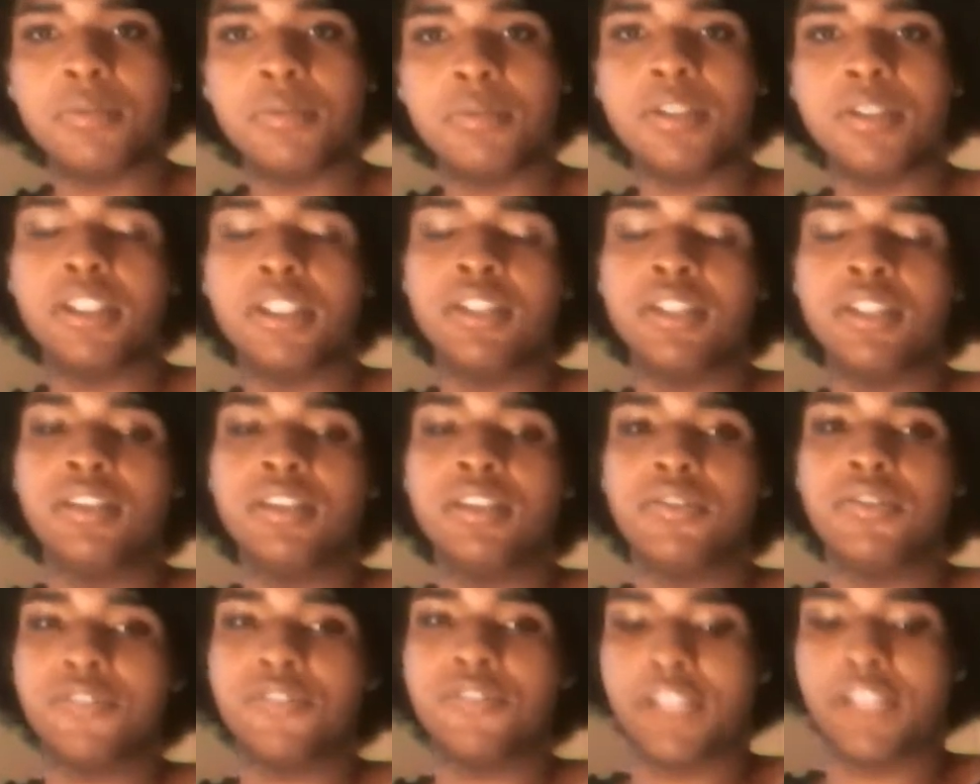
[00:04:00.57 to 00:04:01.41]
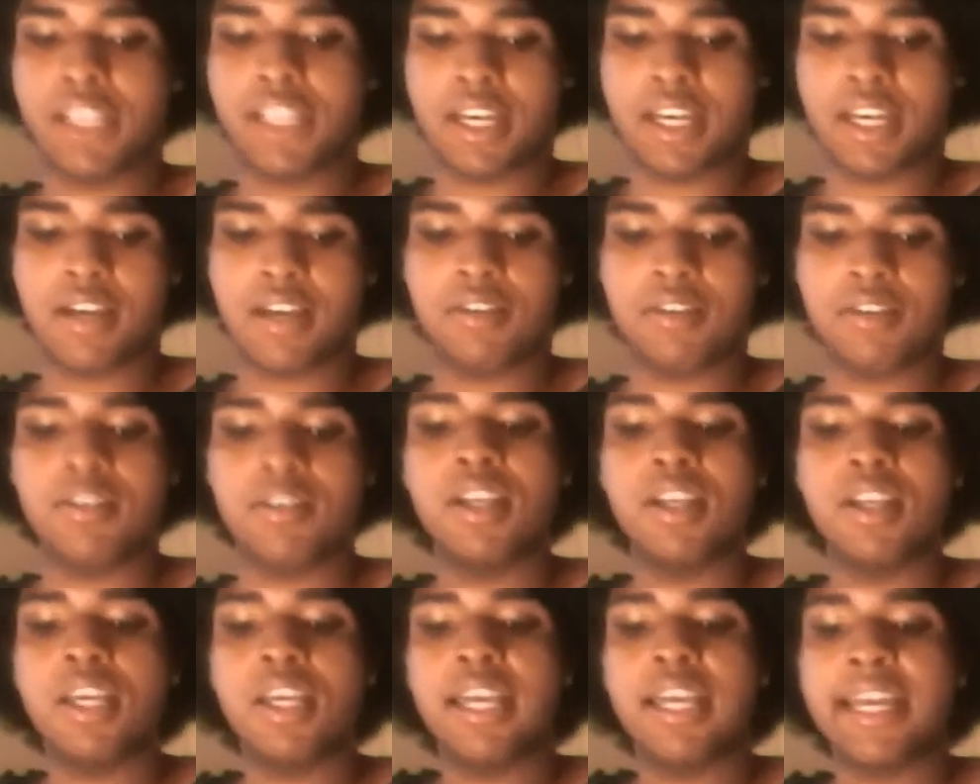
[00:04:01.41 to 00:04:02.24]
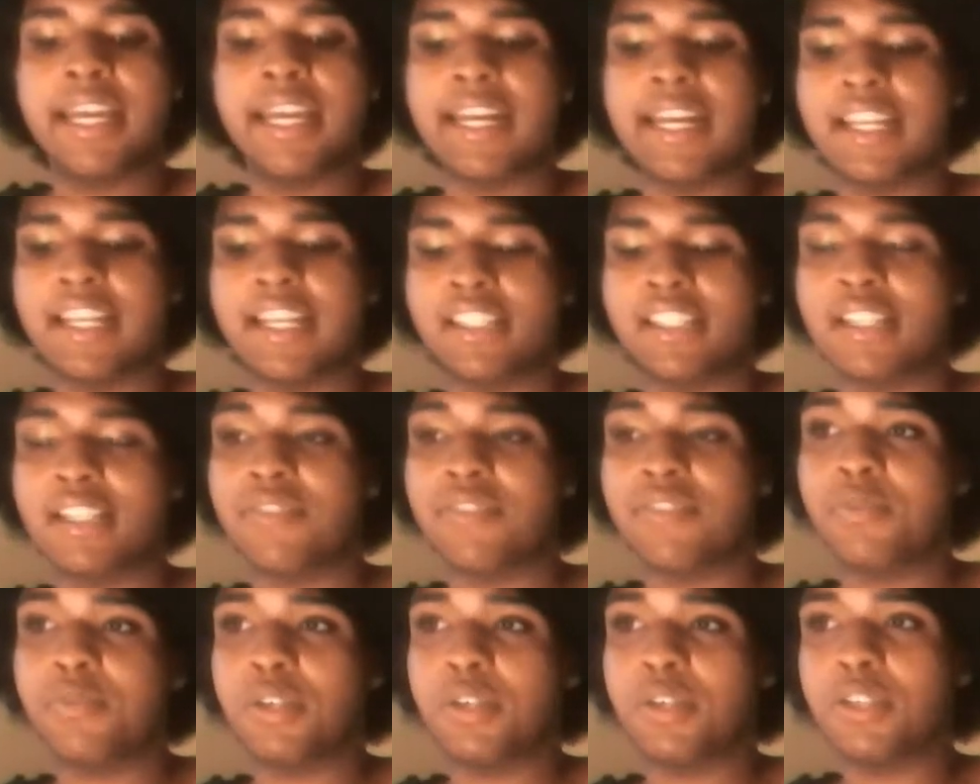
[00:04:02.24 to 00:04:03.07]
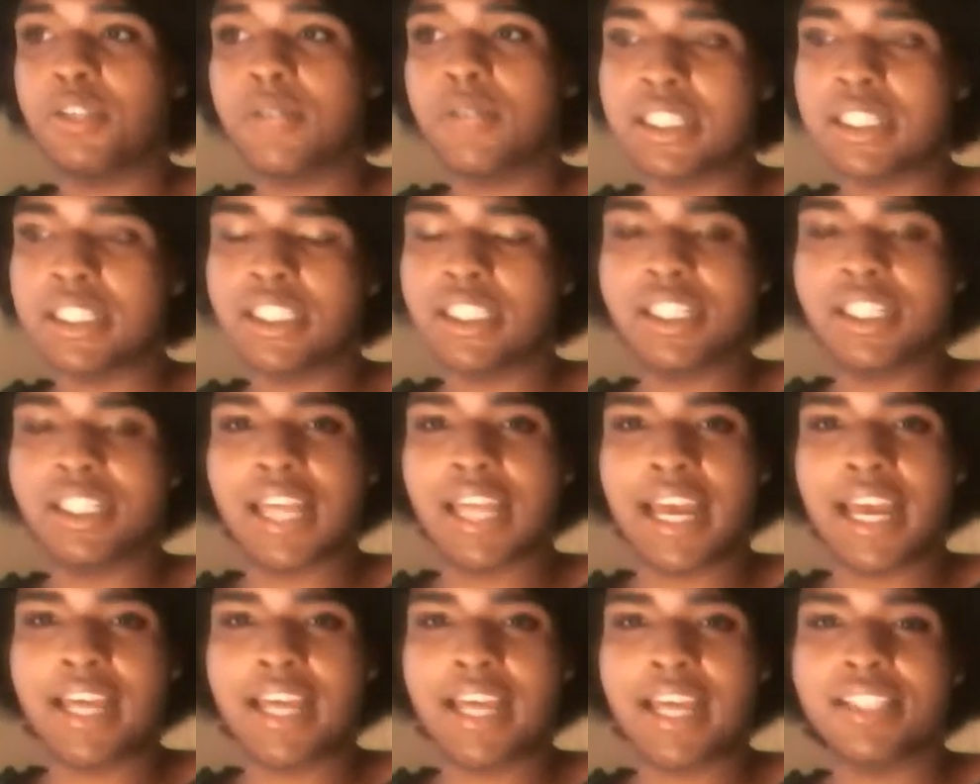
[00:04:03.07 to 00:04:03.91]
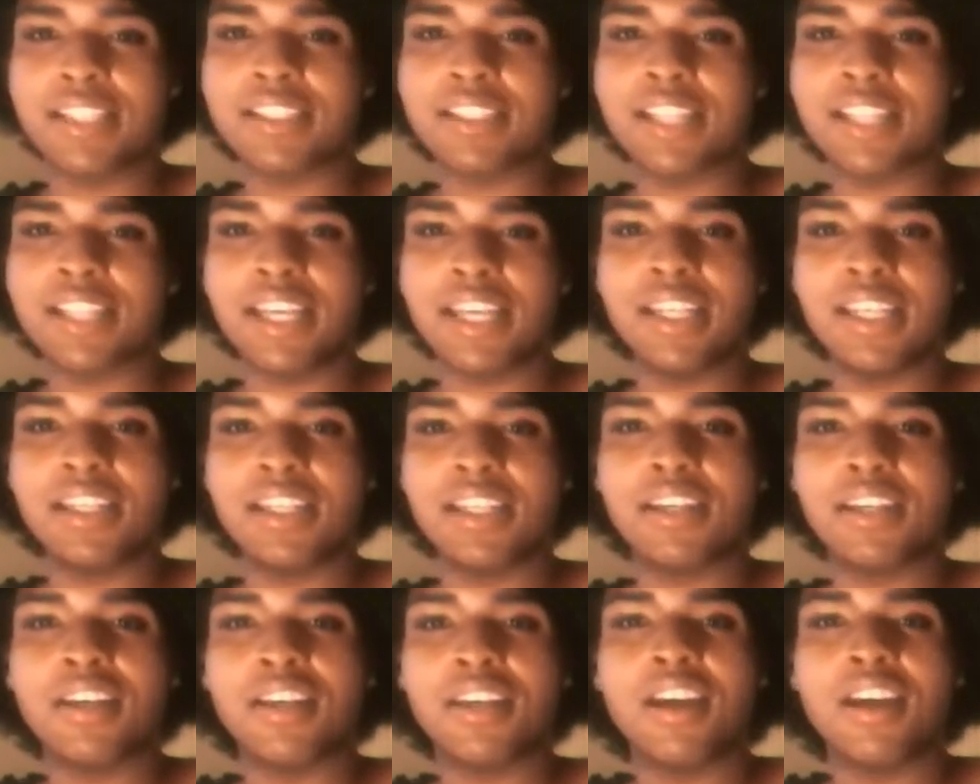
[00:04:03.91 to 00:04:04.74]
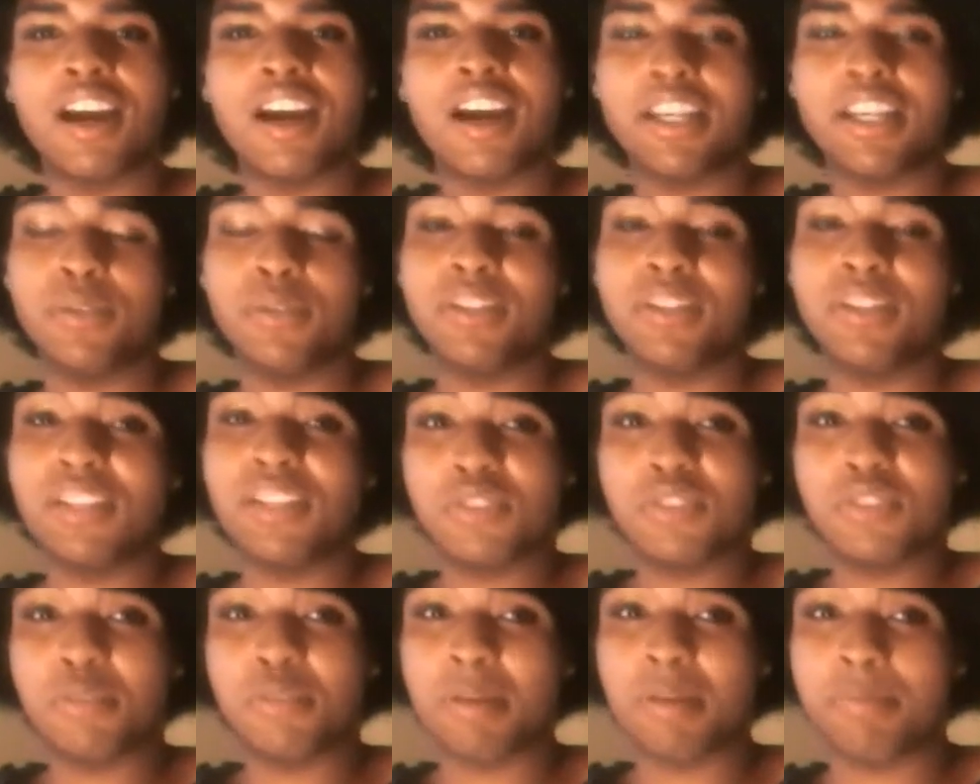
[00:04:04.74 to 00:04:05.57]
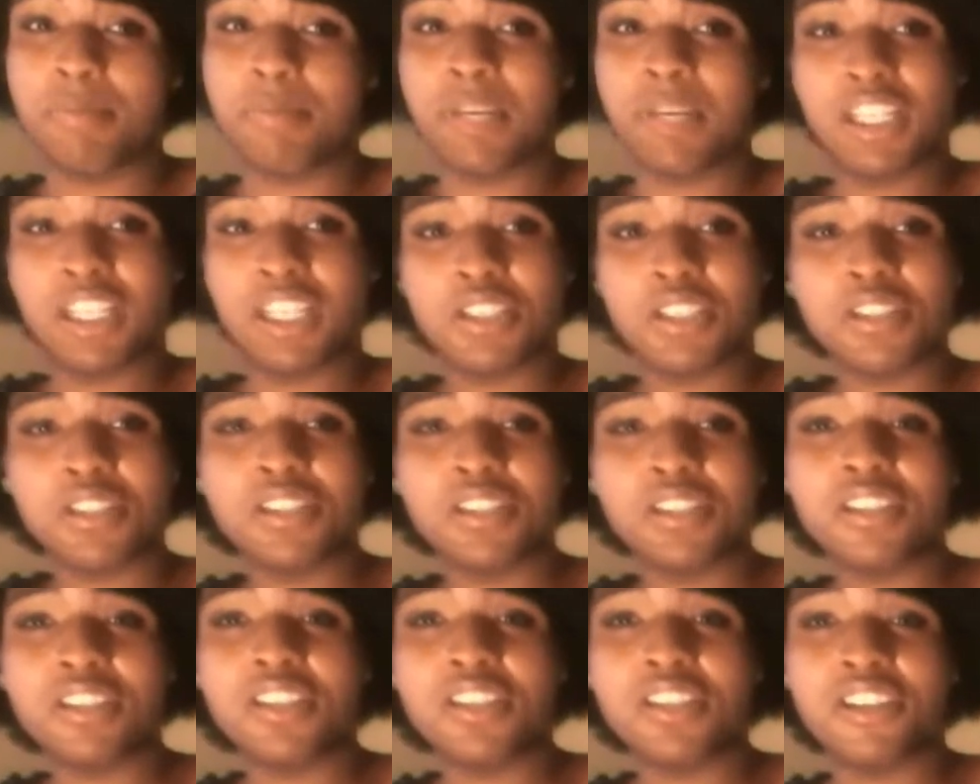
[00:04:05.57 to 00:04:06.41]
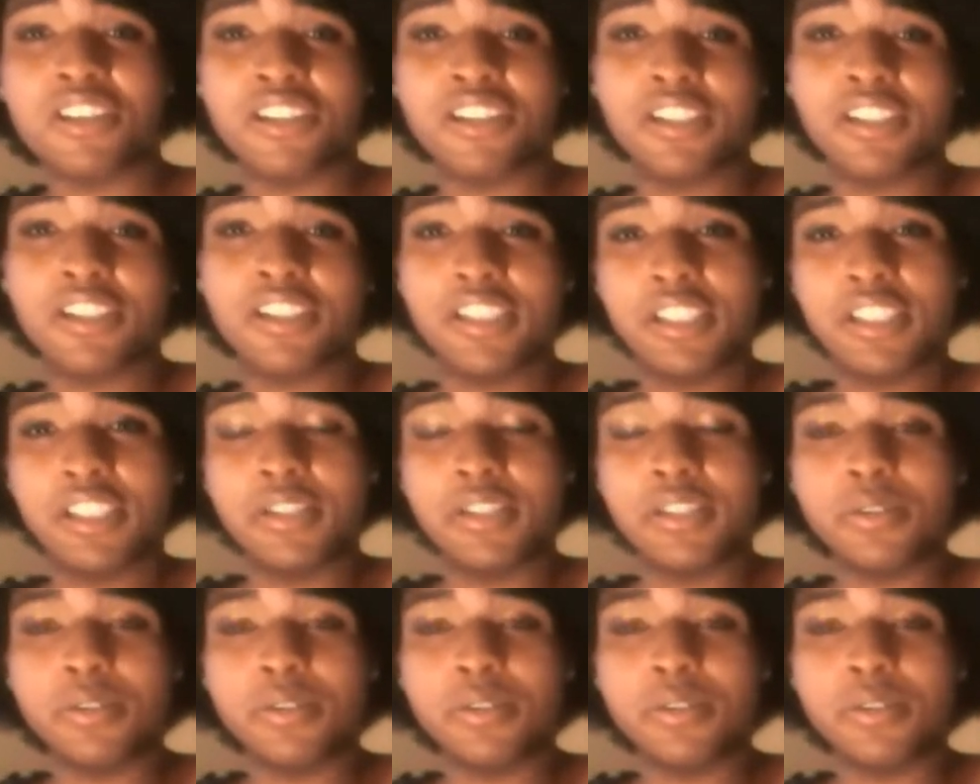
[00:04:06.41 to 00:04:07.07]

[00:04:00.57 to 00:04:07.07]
want you to freak out. And I just have one question to ask: like, are you in love with my pictures, or do